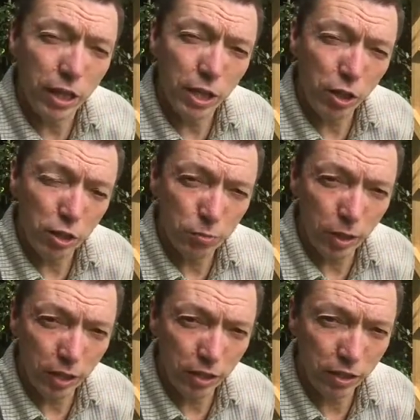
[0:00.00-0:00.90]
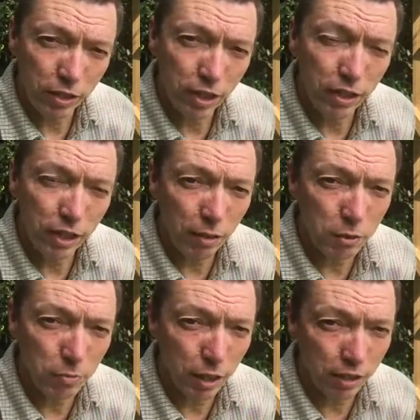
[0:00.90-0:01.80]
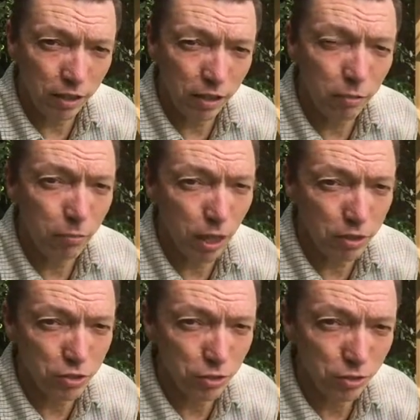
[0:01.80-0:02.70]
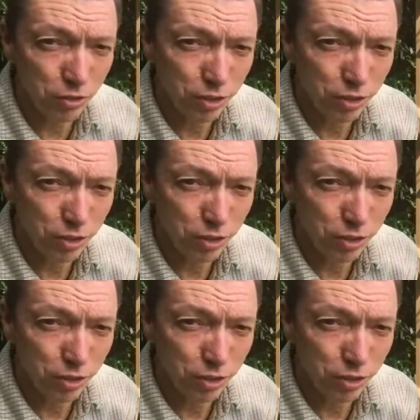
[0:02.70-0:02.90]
echoes back and it comes back and it bites you.